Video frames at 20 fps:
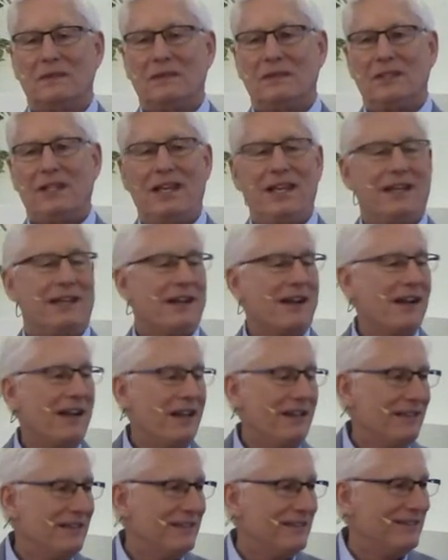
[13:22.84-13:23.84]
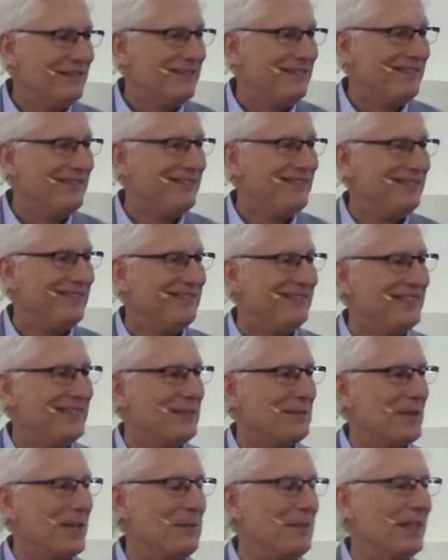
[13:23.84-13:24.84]
If you hate God,
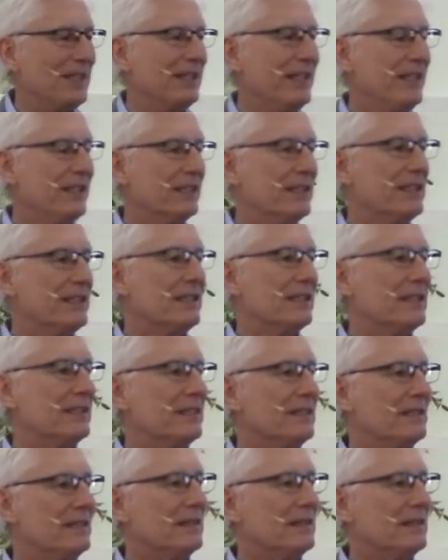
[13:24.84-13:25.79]
might be a legalist.